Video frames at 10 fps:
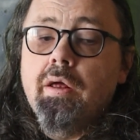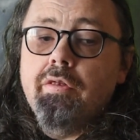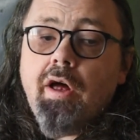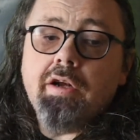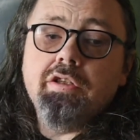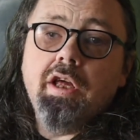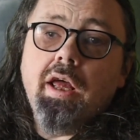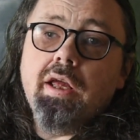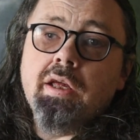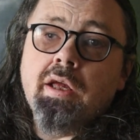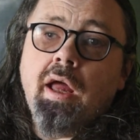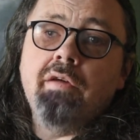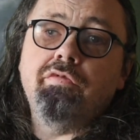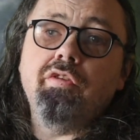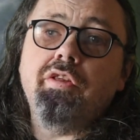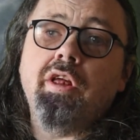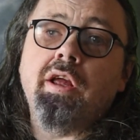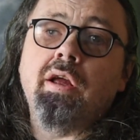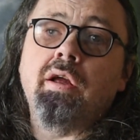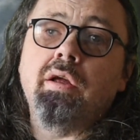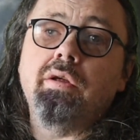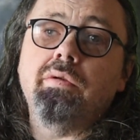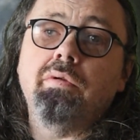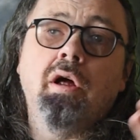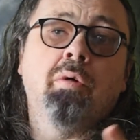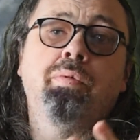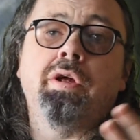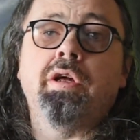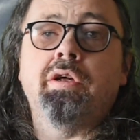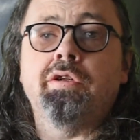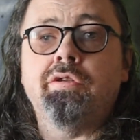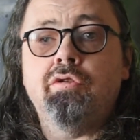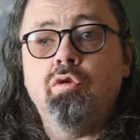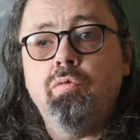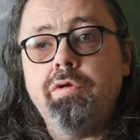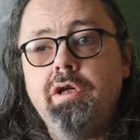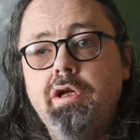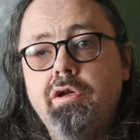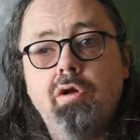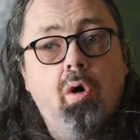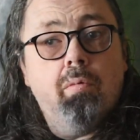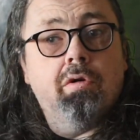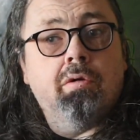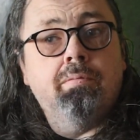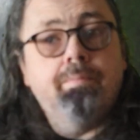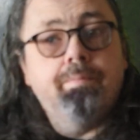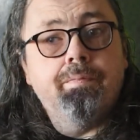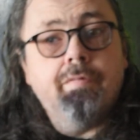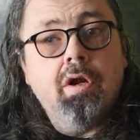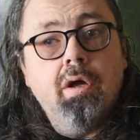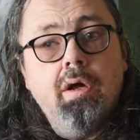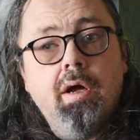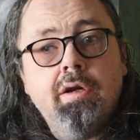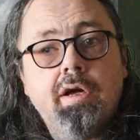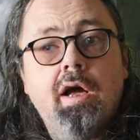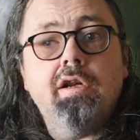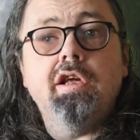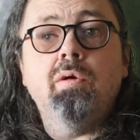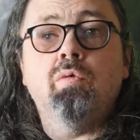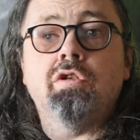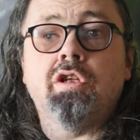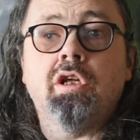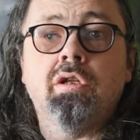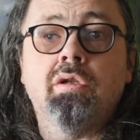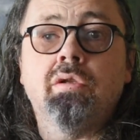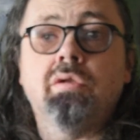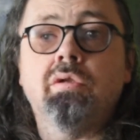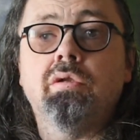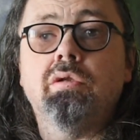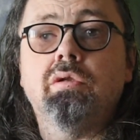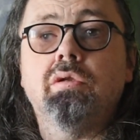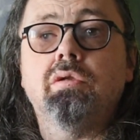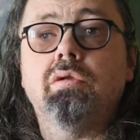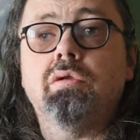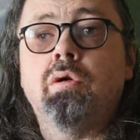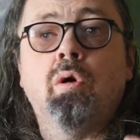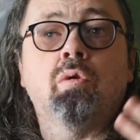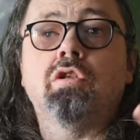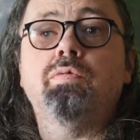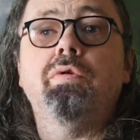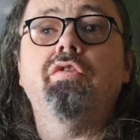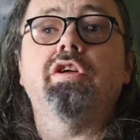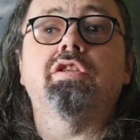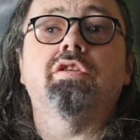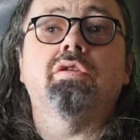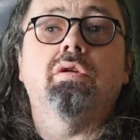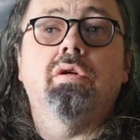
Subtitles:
That day, everything appeared to be normal, and Annie was in good spirits